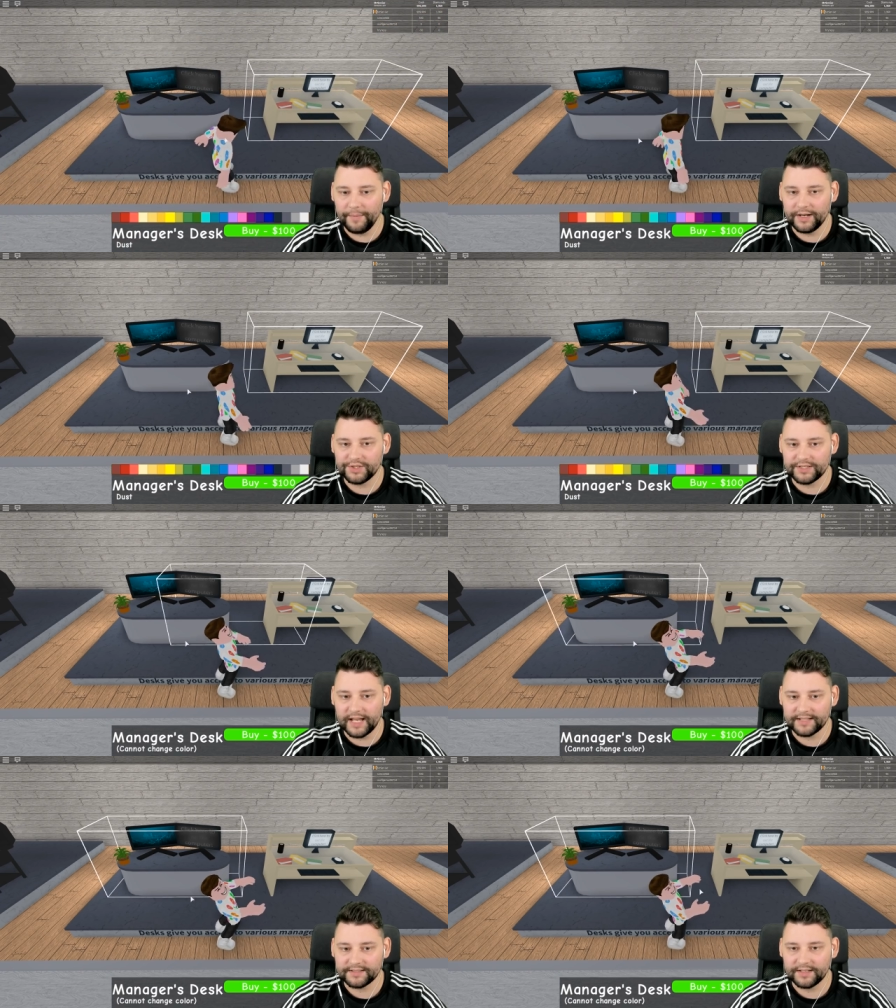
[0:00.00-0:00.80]
Manager
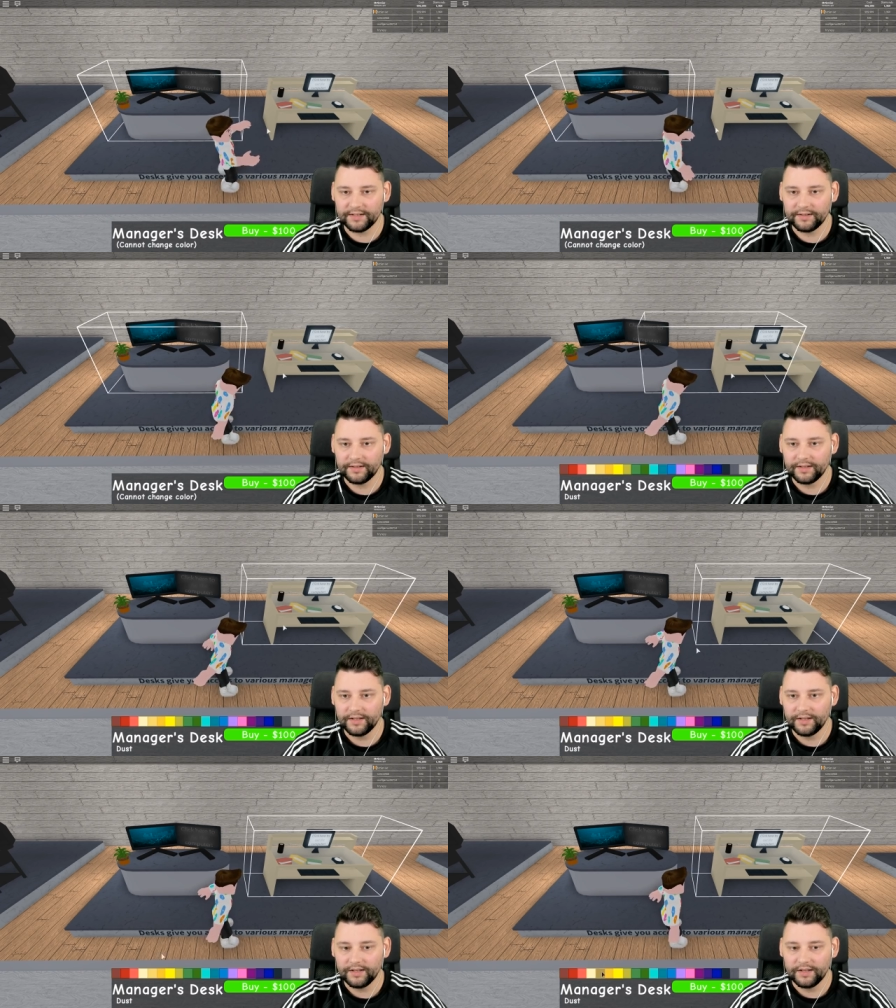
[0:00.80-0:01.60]
desk.
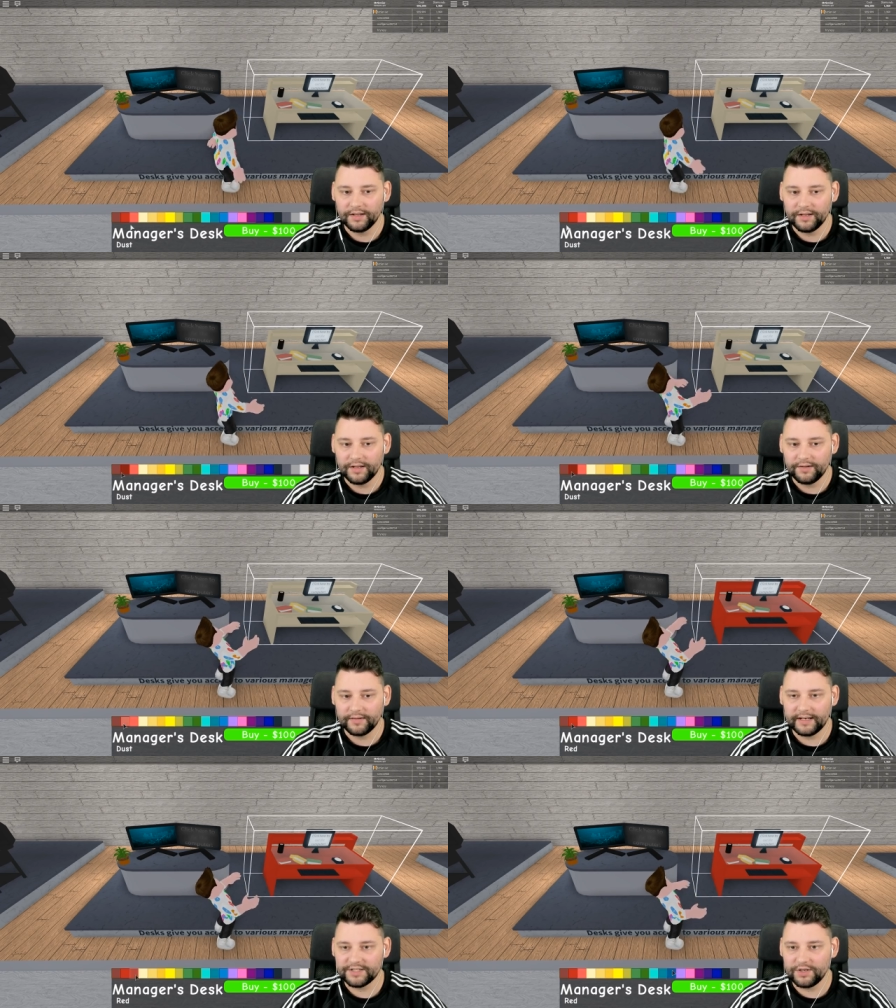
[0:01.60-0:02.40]

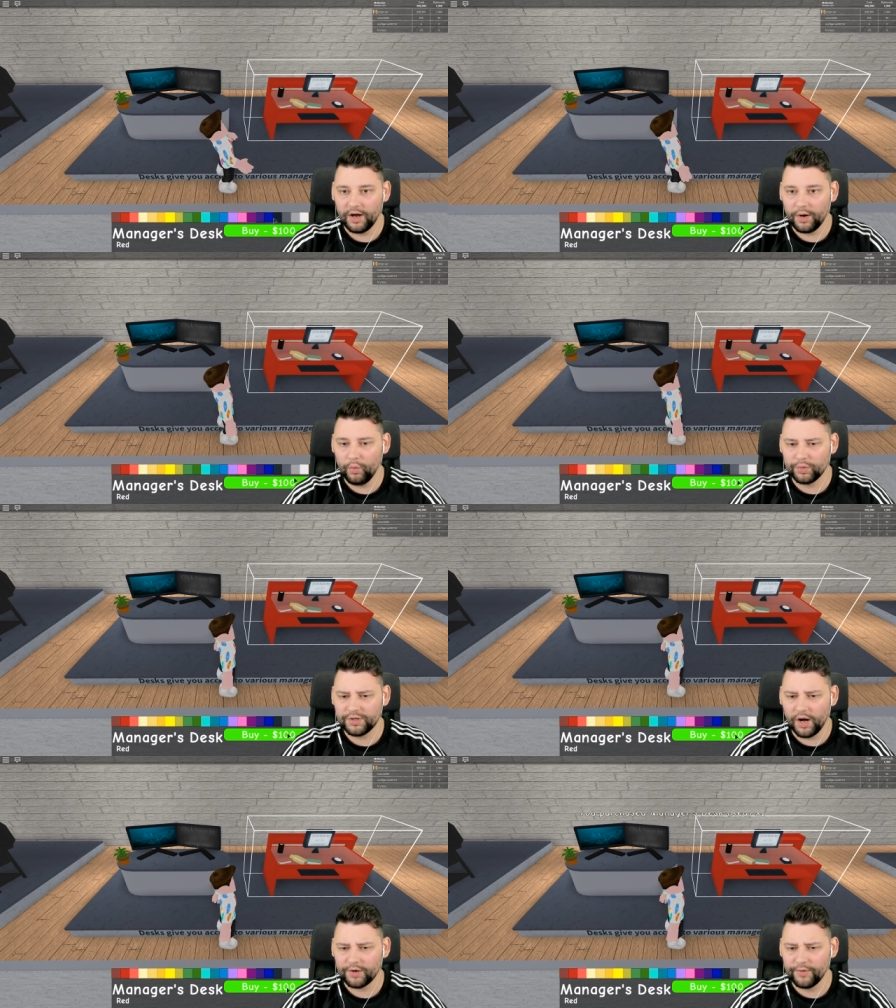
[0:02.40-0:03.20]
Get this dark, oh,
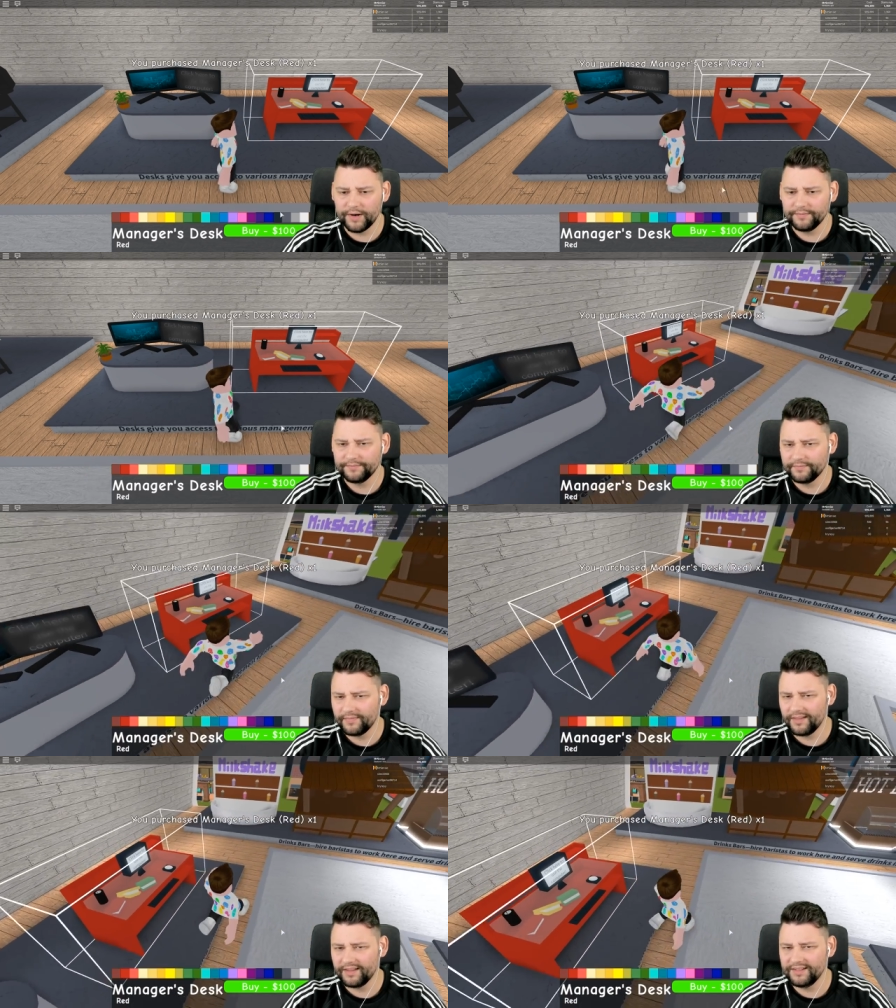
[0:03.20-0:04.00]
dark red.
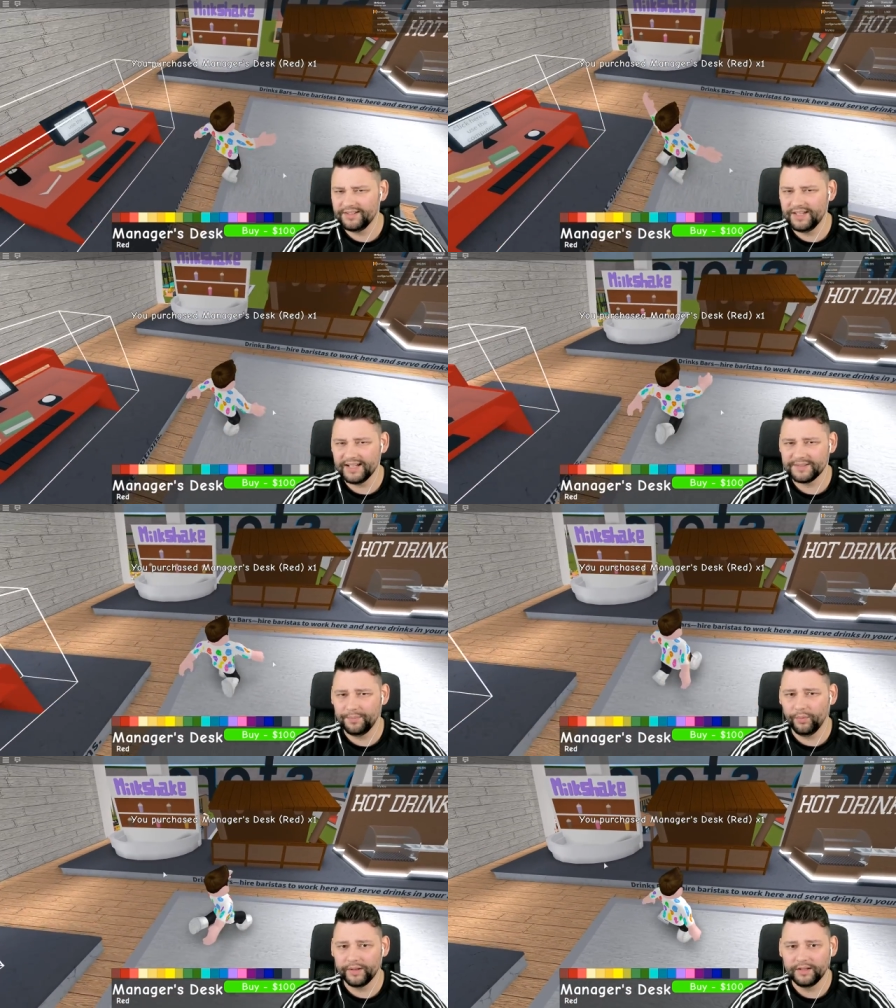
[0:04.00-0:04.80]
Yes,
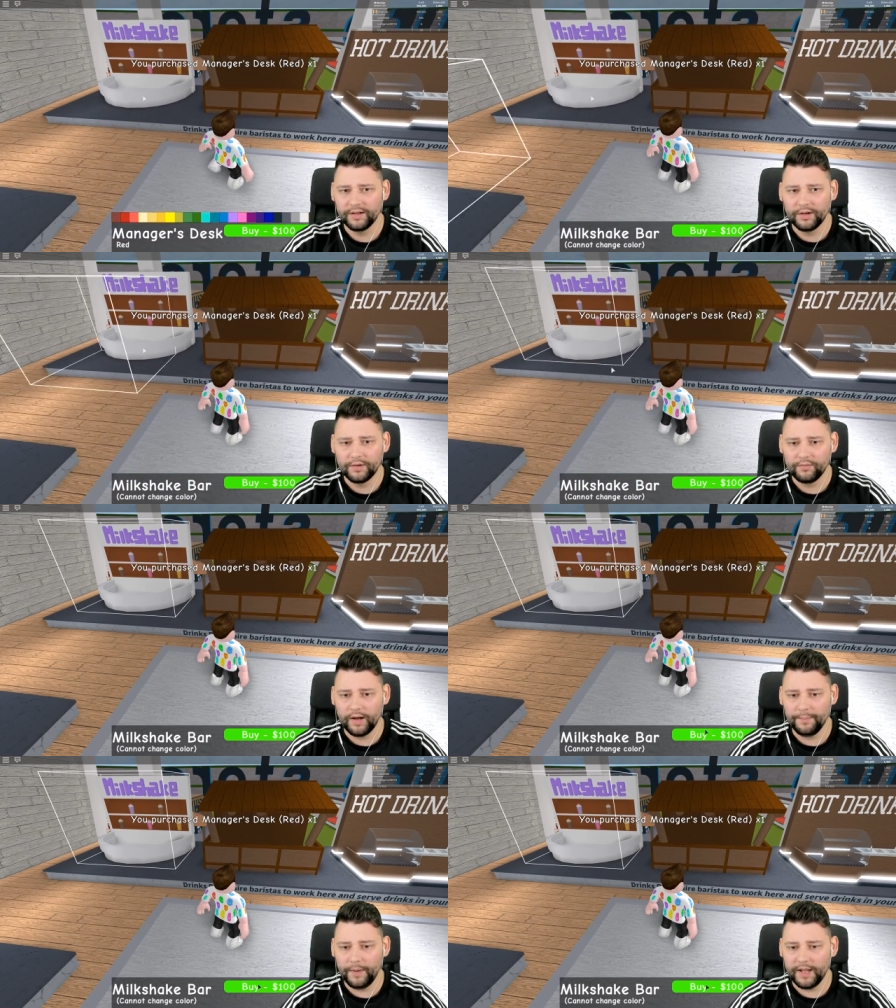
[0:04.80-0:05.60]
boy.
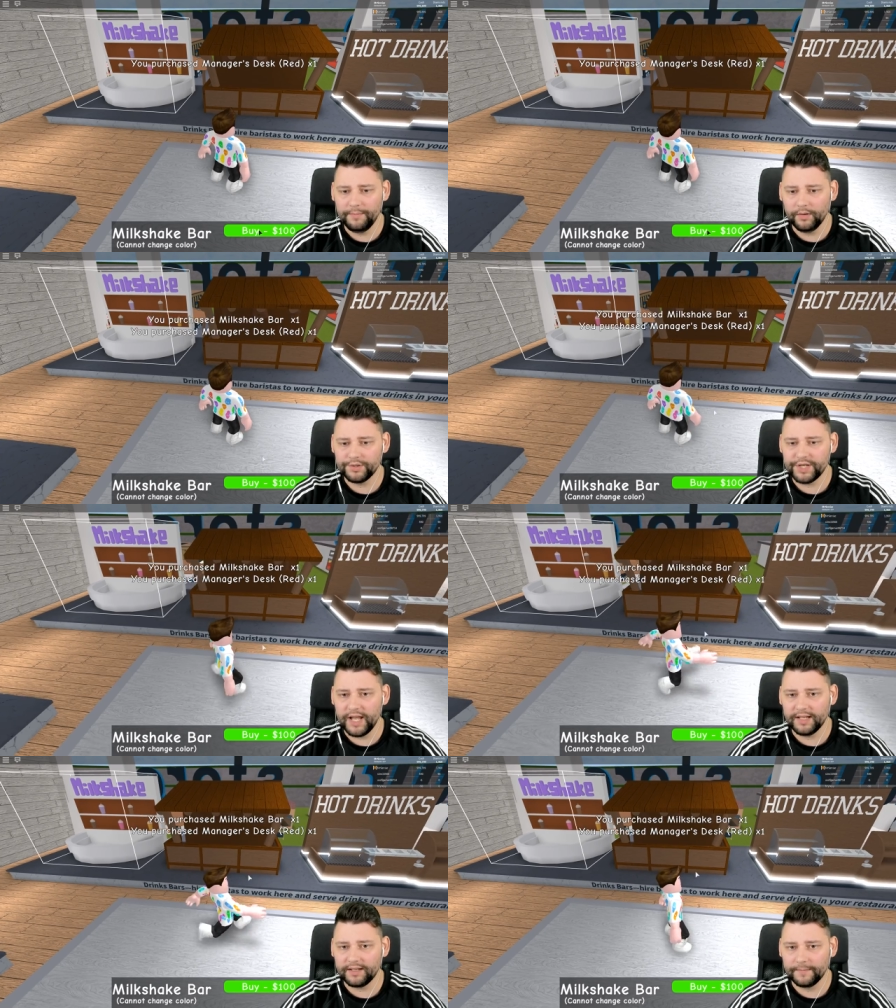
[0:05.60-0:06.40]
Right, buy
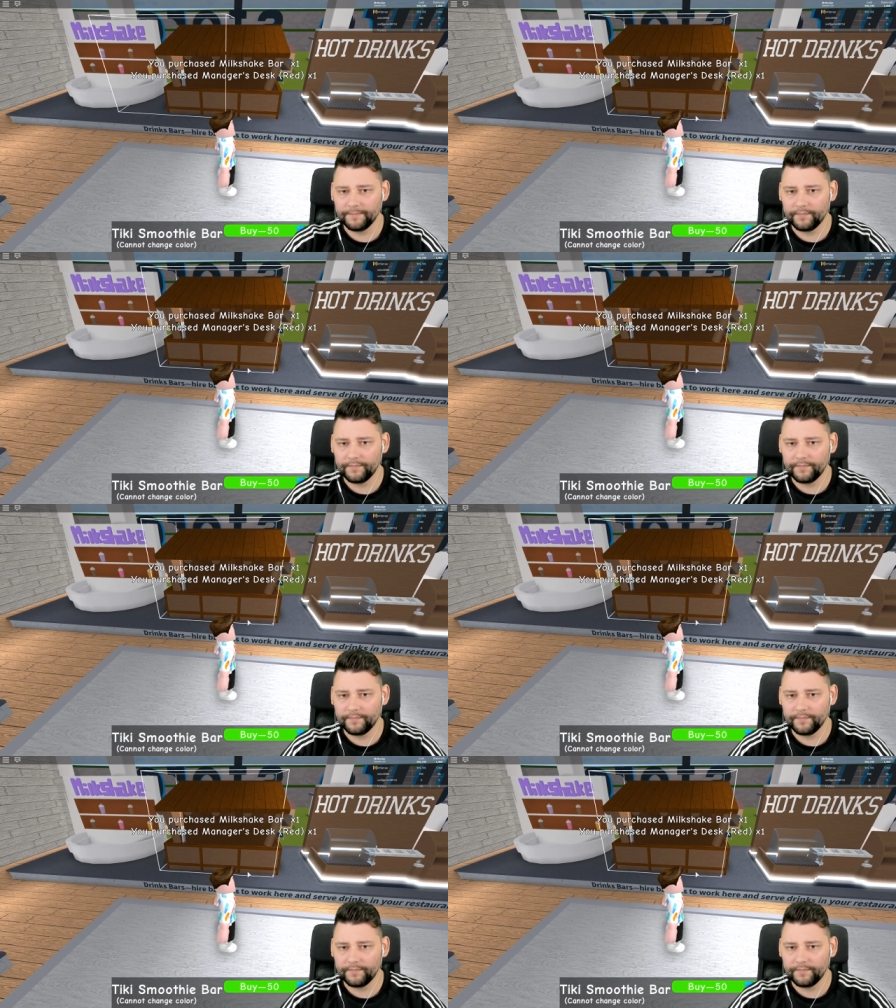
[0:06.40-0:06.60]
milkshake.